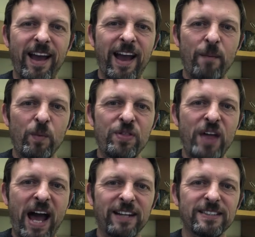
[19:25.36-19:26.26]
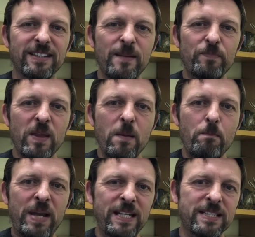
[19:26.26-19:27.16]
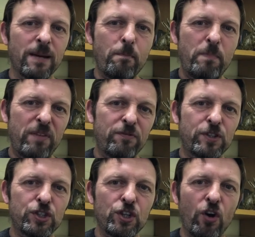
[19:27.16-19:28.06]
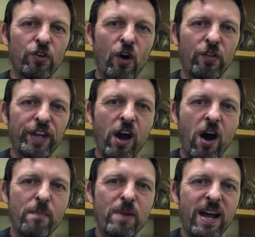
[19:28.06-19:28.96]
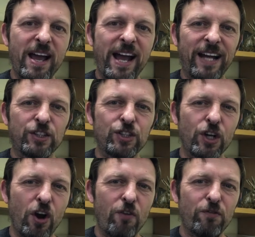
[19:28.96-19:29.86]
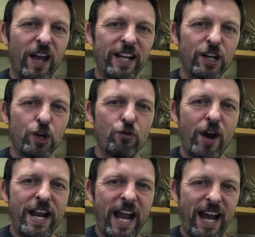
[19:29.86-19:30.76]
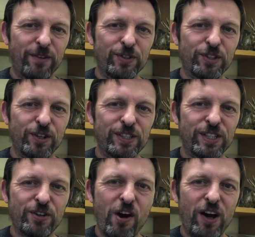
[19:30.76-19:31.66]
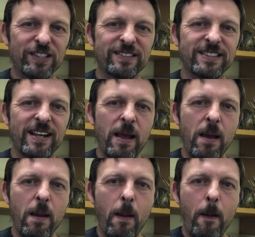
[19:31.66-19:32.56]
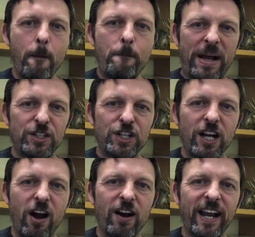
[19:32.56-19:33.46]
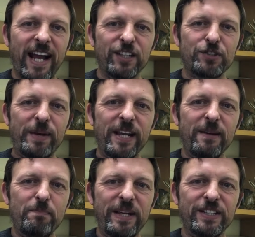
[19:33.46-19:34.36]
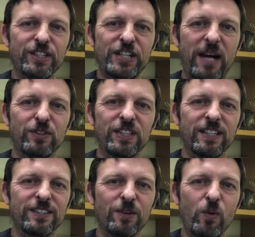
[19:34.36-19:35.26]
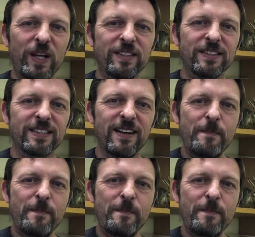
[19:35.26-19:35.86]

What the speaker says: And with that, Peter biffed John on the arm and took off like a greyhound across the grass. Bet you can't catch me, Peter shouted into the wind,